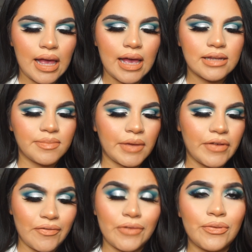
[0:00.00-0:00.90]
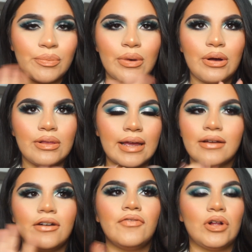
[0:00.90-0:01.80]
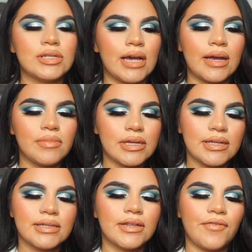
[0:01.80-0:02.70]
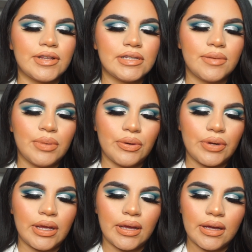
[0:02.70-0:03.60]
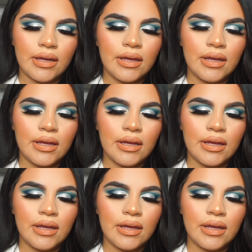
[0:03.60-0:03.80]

And my favorite from like of all time is the Fenty Beauty,